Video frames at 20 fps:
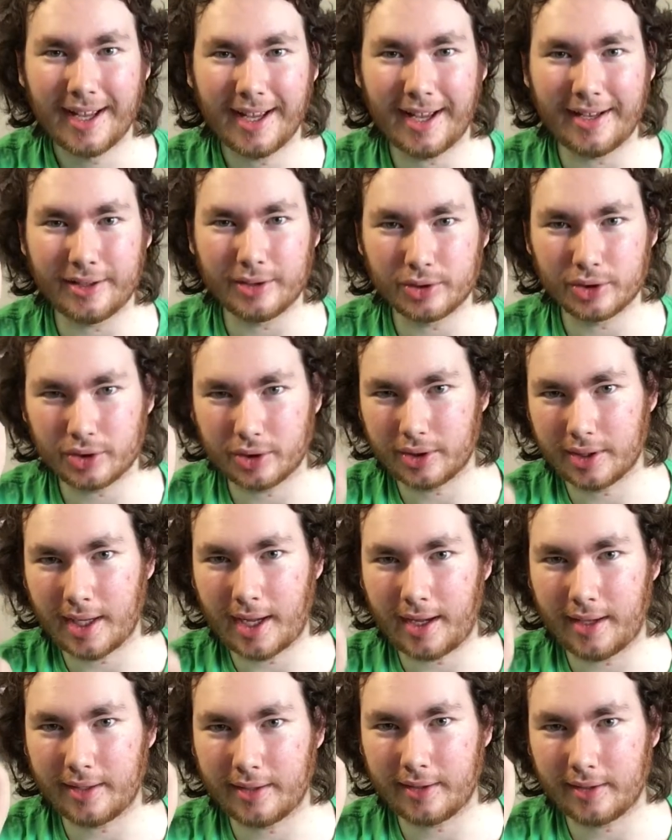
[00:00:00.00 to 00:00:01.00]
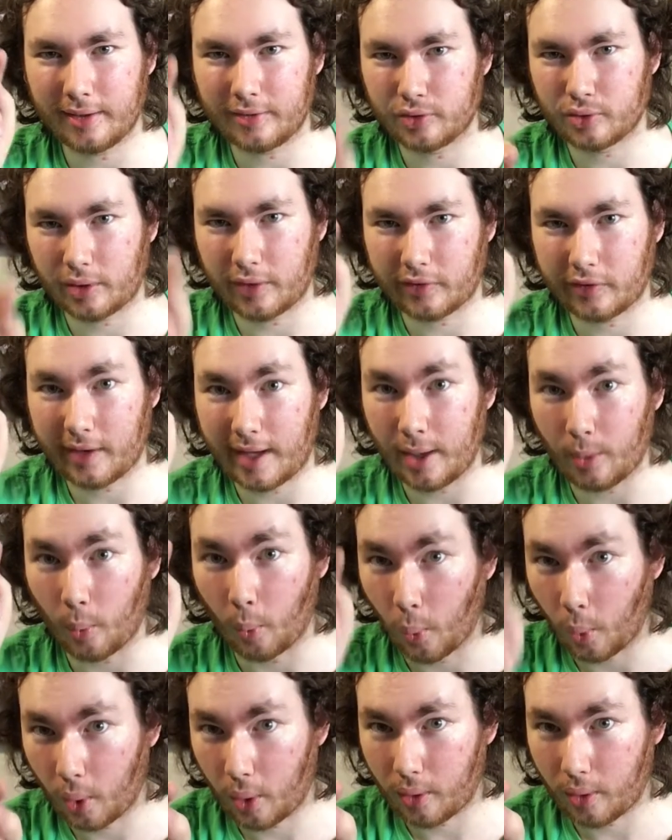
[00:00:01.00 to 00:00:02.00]
and you should not trust a
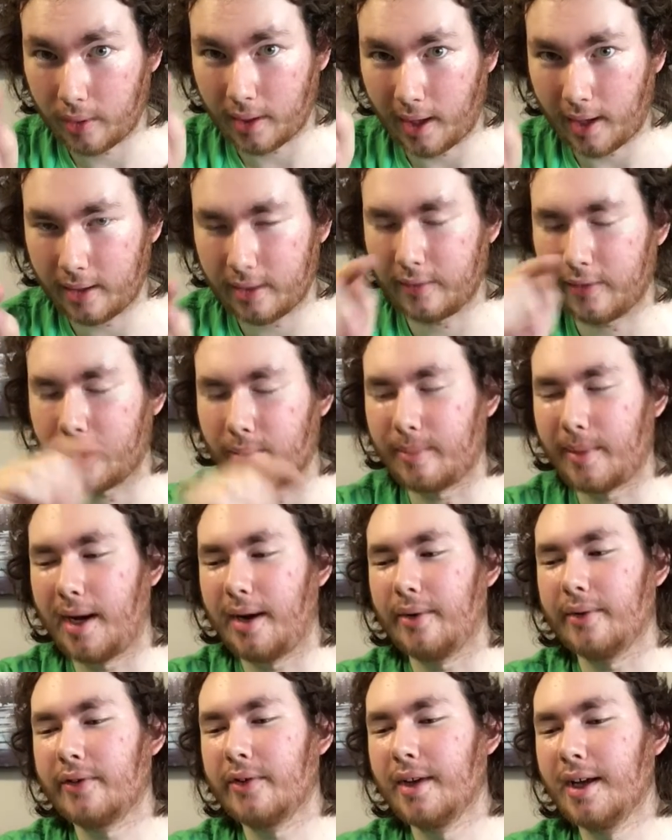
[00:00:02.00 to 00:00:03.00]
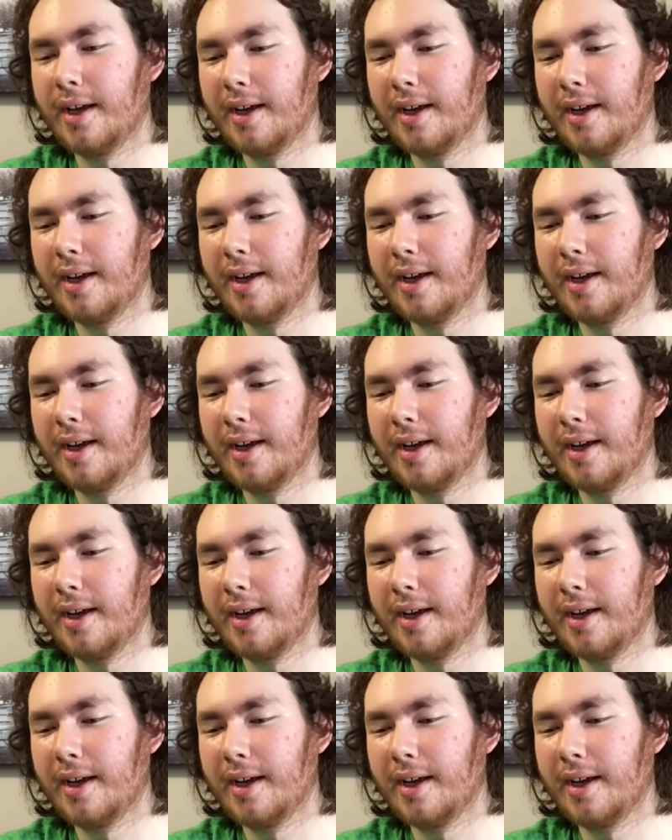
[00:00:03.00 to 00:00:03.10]
word out of their mouths.